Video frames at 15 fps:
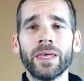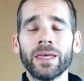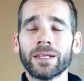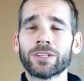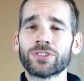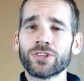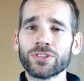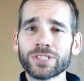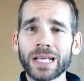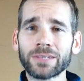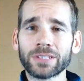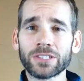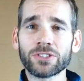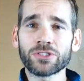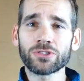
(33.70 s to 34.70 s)
And it turns out
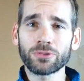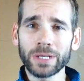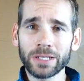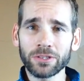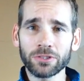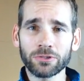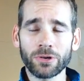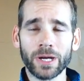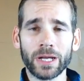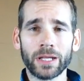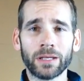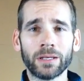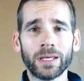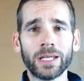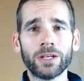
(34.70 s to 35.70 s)
that strength
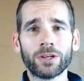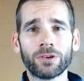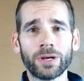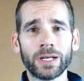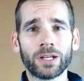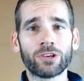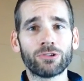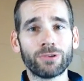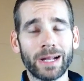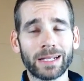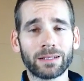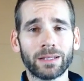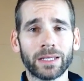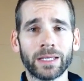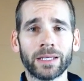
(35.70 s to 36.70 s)
training integrated
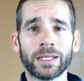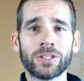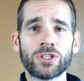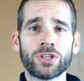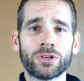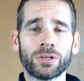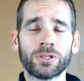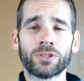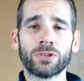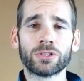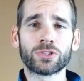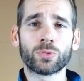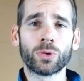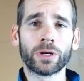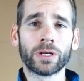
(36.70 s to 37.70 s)
correctly into your
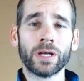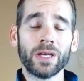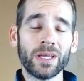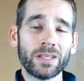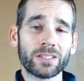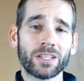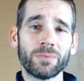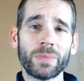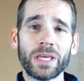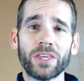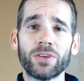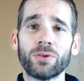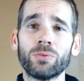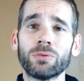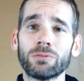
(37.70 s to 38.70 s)
endurance work, it's going to make
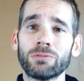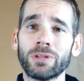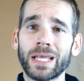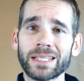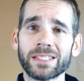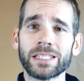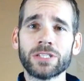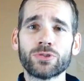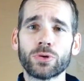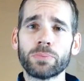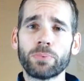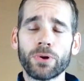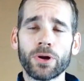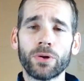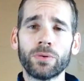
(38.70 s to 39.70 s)
you less injury
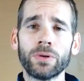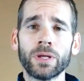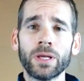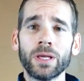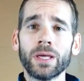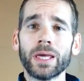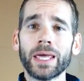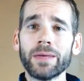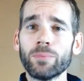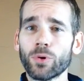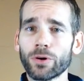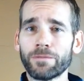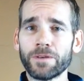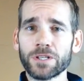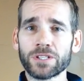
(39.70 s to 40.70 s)
prone and
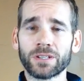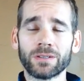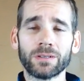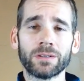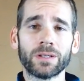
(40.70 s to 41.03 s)
more efficient.